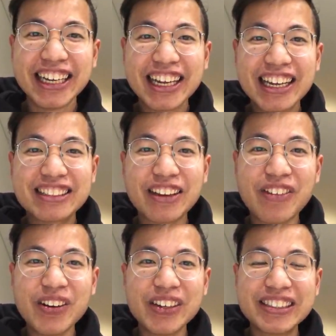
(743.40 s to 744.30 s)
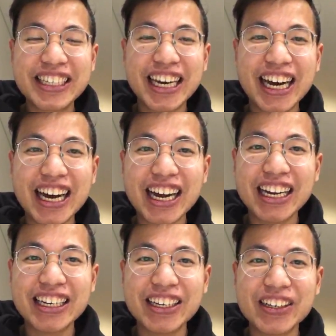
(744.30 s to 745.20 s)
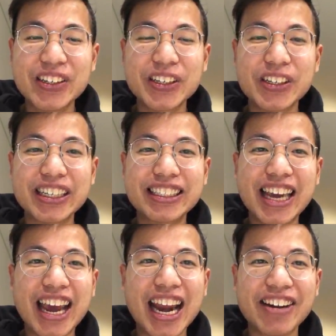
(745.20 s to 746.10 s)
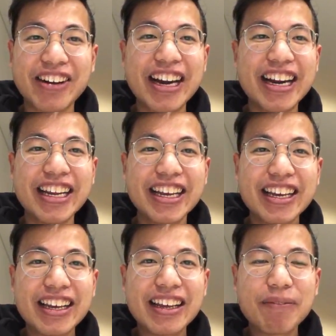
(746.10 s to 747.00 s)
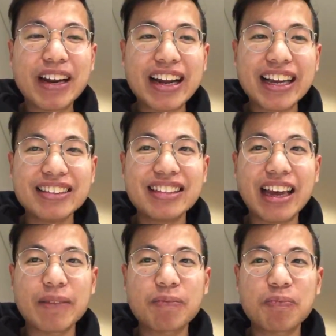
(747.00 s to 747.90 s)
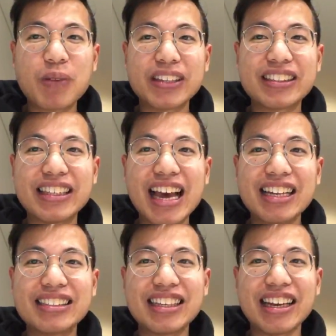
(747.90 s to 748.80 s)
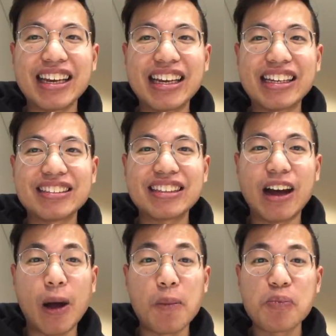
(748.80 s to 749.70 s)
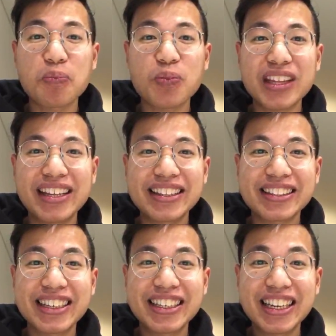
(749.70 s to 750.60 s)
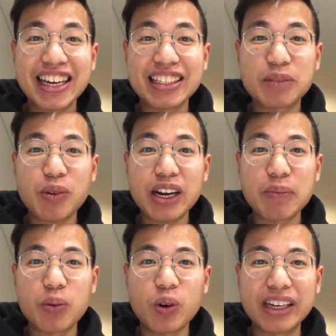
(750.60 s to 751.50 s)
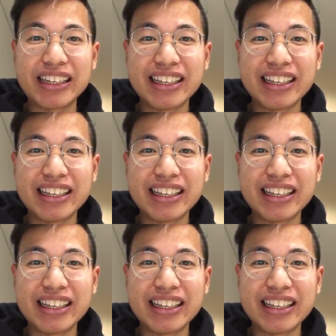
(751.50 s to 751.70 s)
Someone who is kind, who is caring, but I guess like personality is pretty important.